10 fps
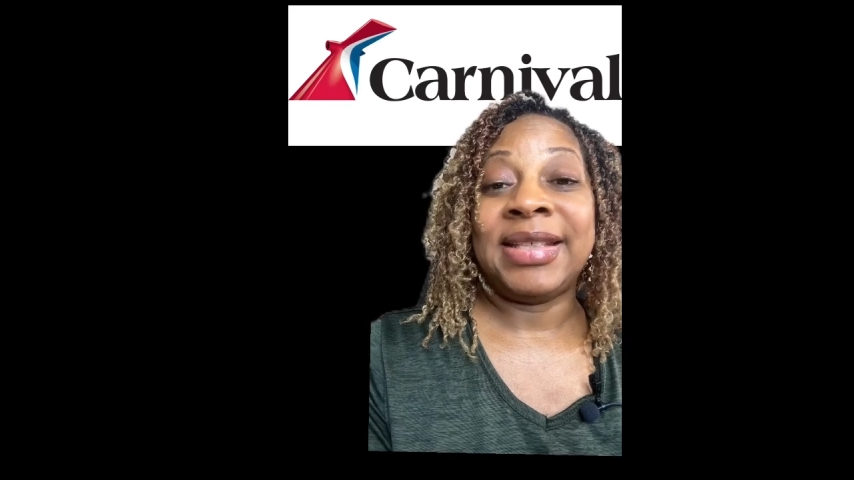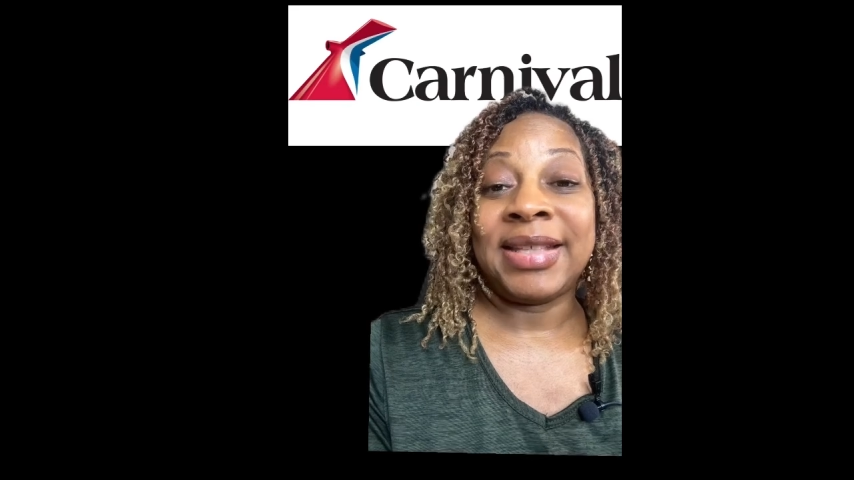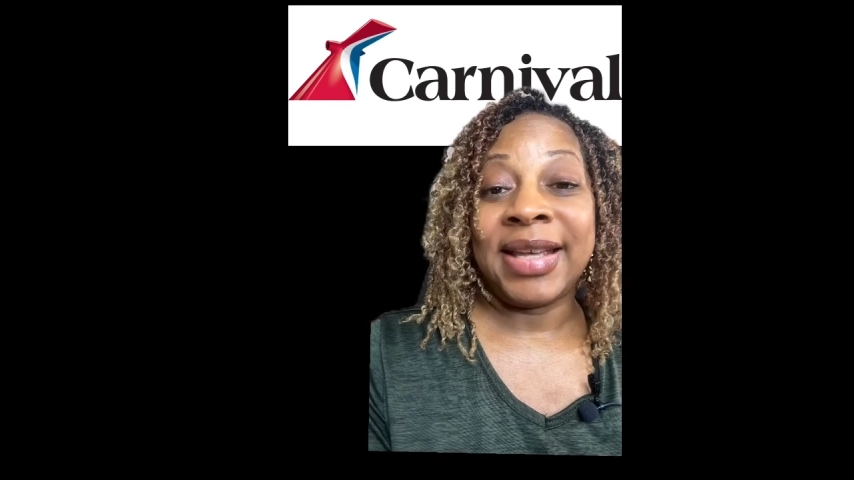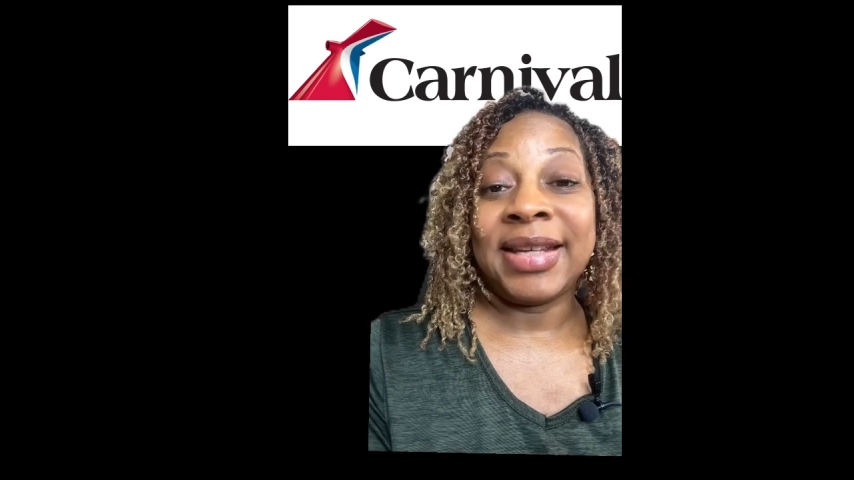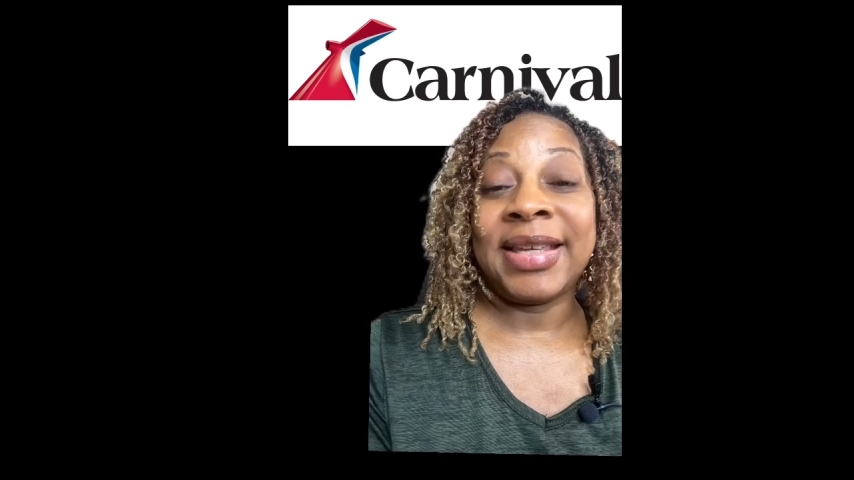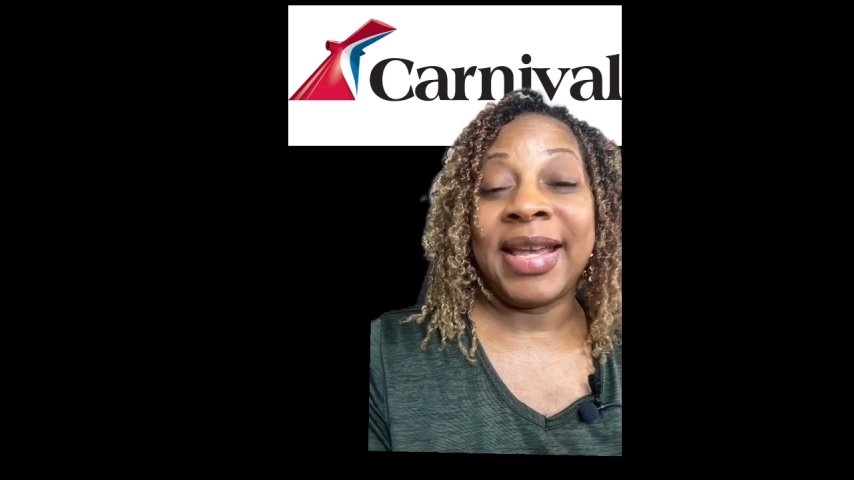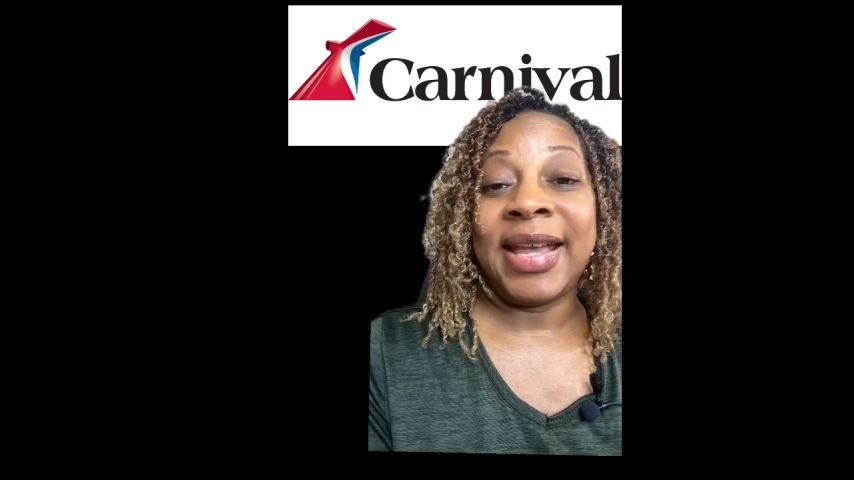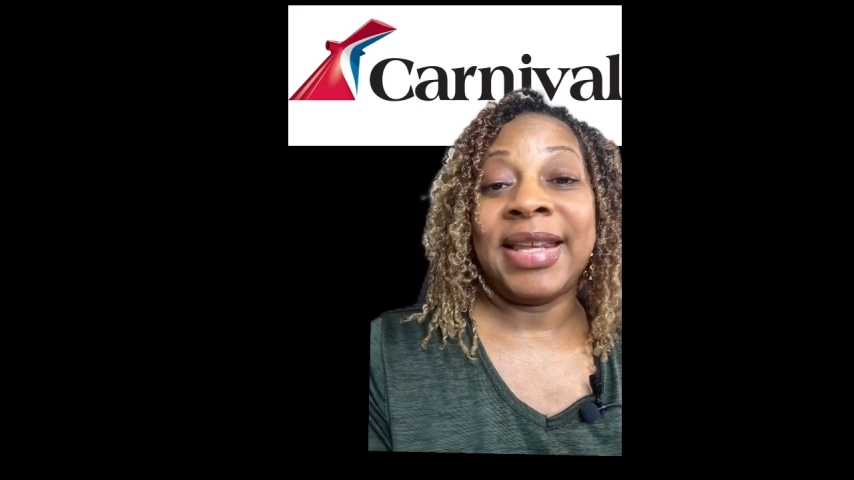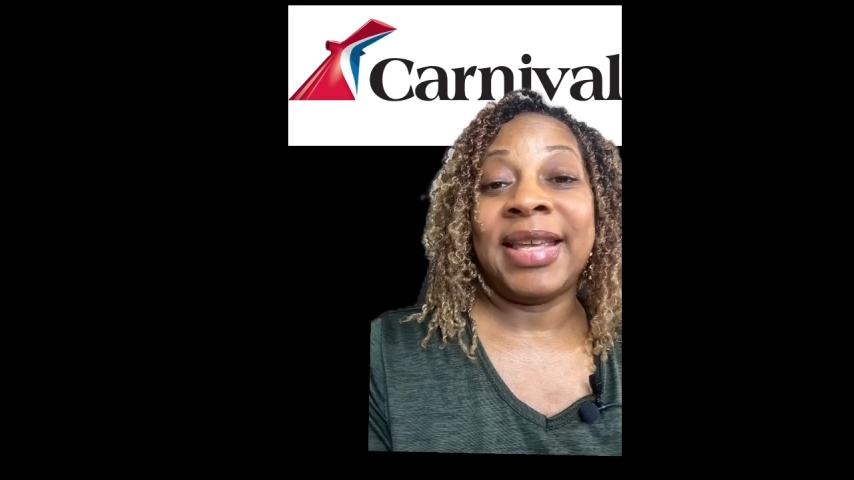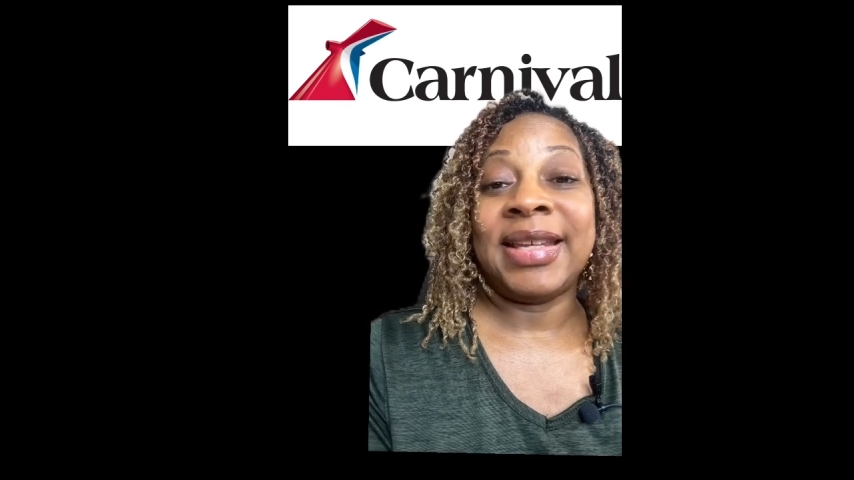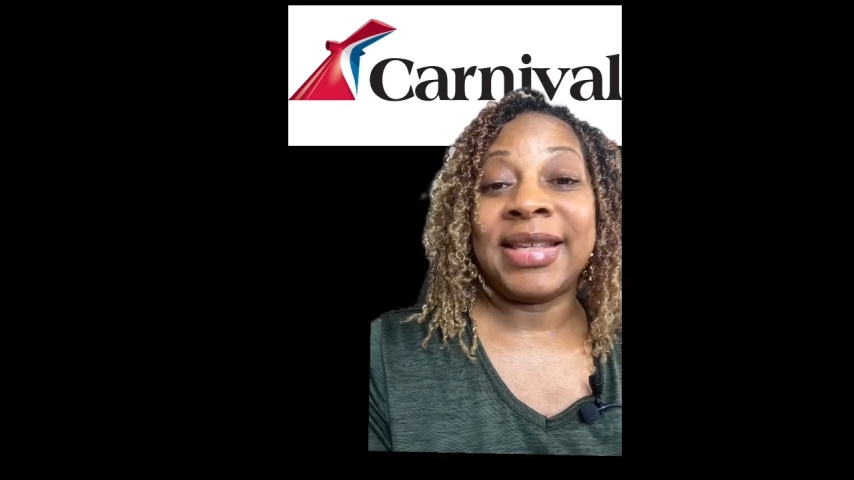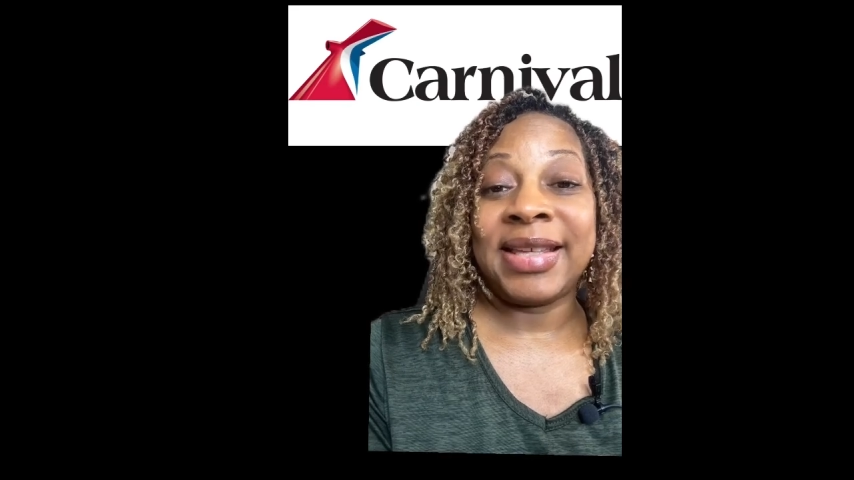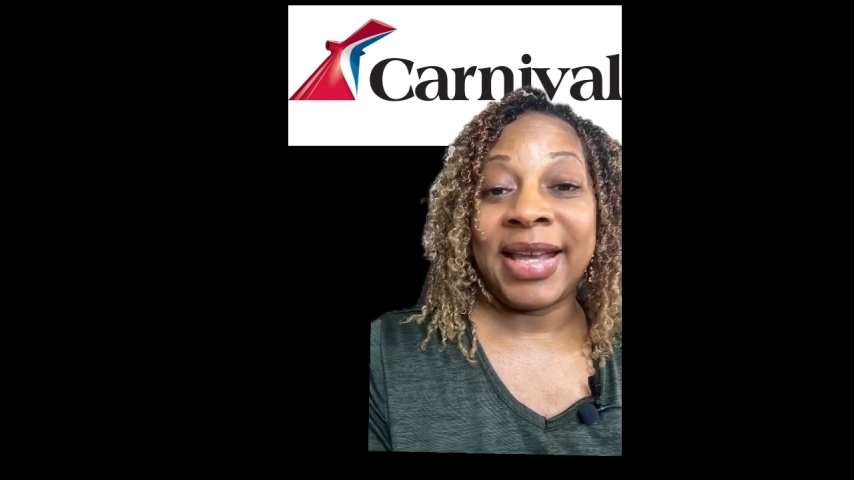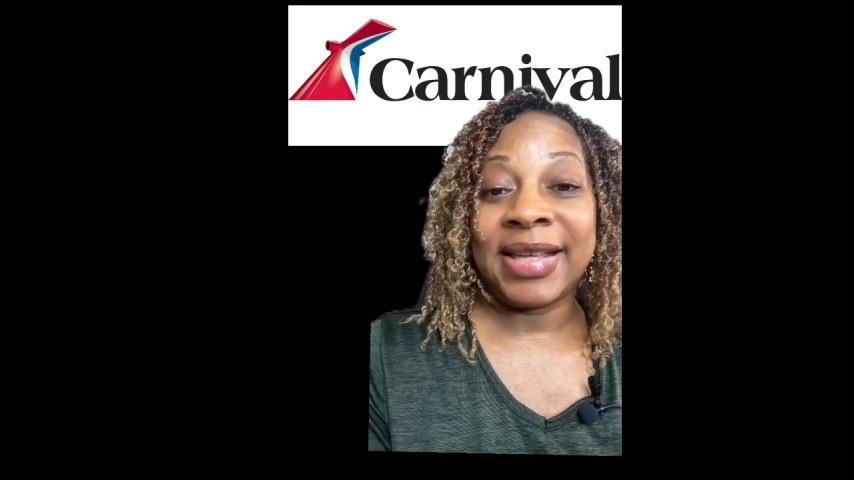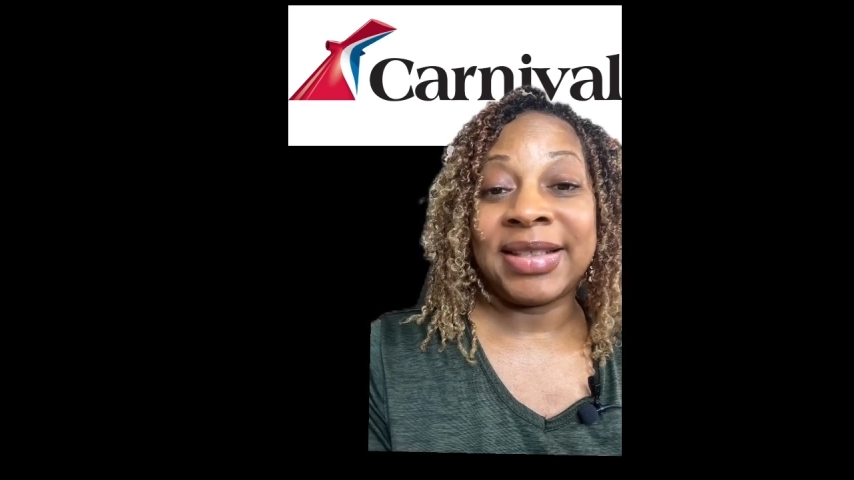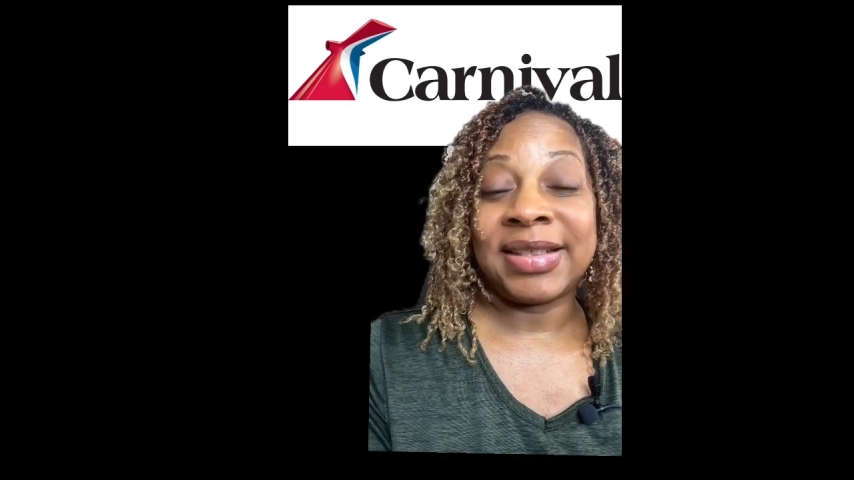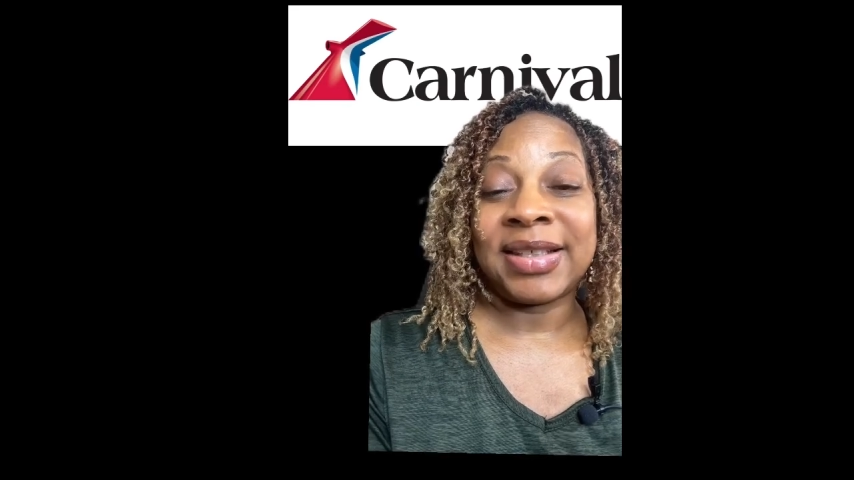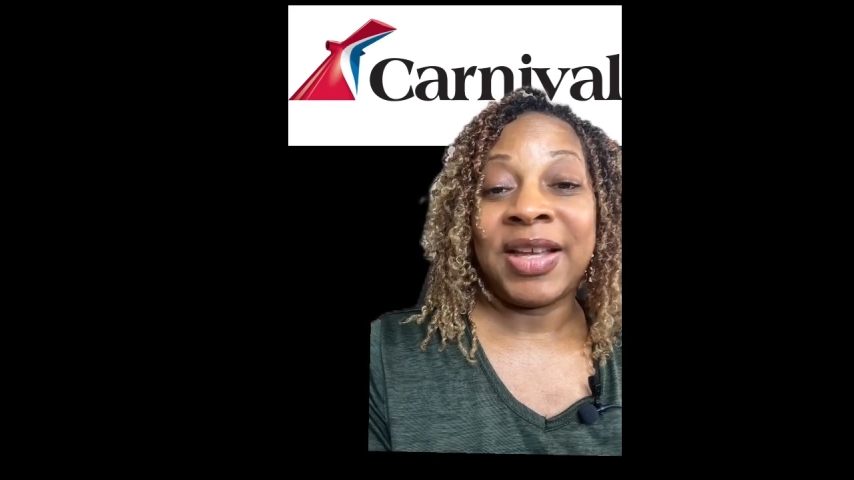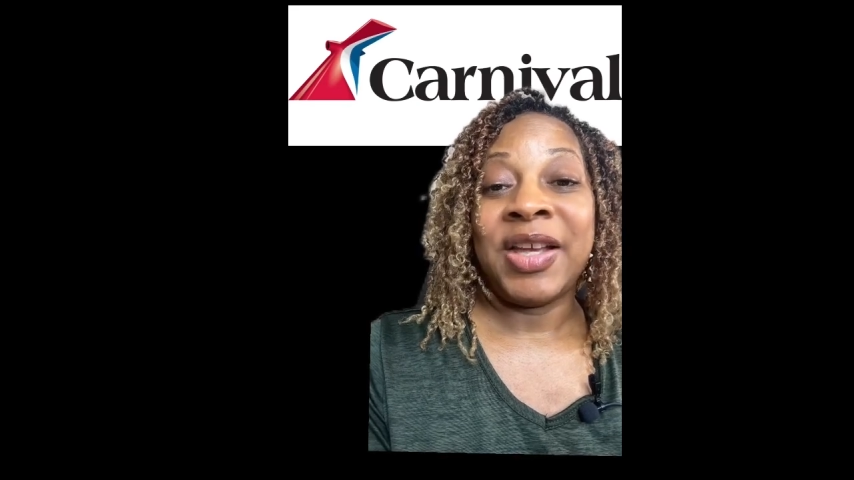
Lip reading: dedicated guest